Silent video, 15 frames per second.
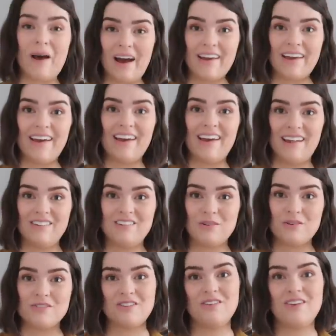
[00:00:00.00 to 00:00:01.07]
pack it
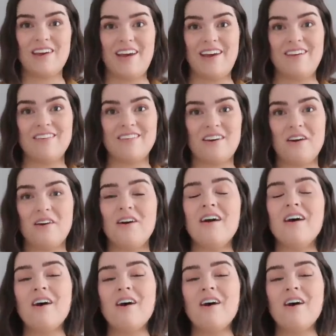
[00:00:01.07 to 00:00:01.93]
into a suitcase. So